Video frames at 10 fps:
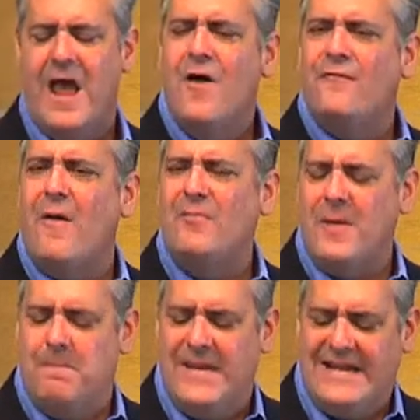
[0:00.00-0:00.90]
From the
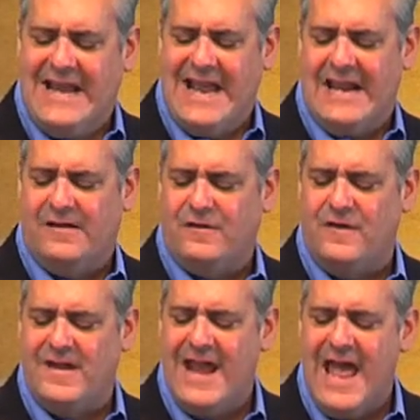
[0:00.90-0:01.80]
beginning to
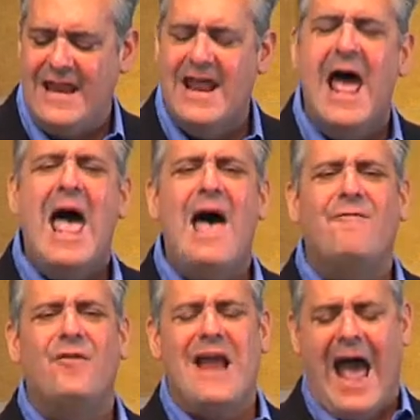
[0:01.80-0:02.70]
the end,
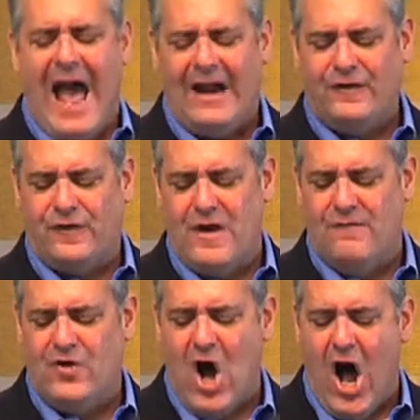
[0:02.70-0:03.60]
every action
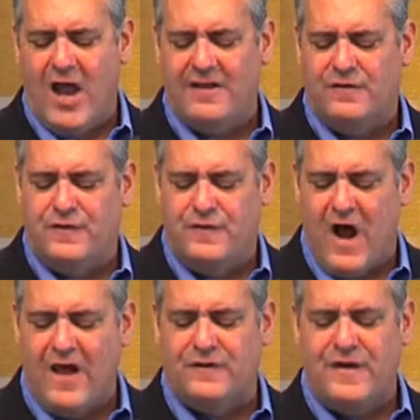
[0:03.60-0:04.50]
of God is
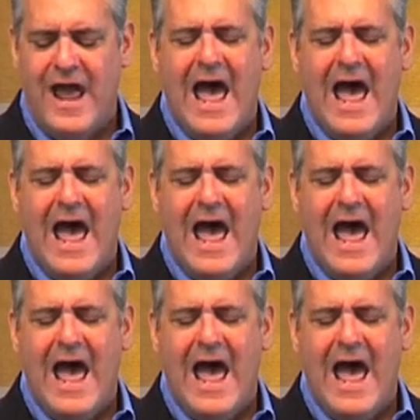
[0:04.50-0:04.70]
just,